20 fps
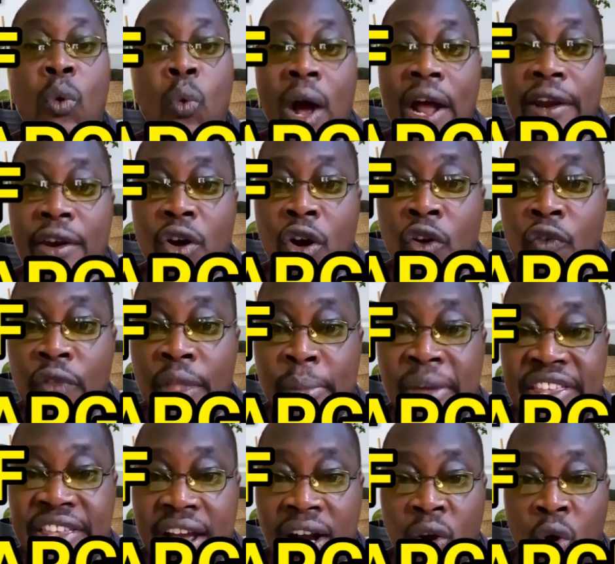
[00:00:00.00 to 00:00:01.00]
one of the
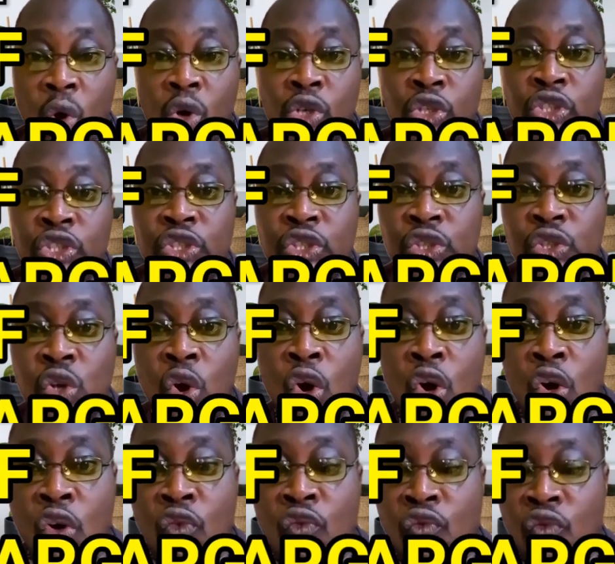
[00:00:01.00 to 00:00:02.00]
major causes
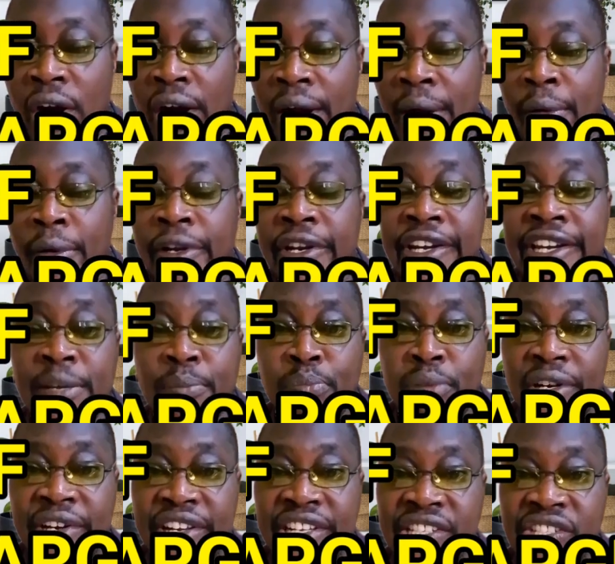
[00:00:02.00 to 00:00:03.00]
of
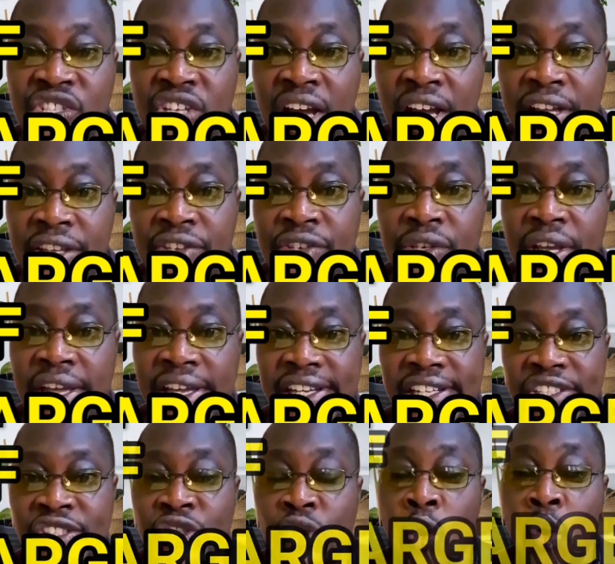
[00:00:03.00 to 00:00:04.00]
nipple discharge
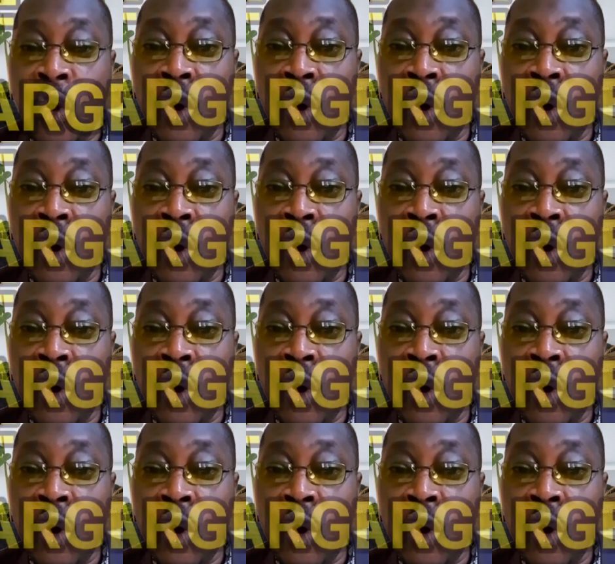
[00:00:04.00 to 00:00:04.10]
is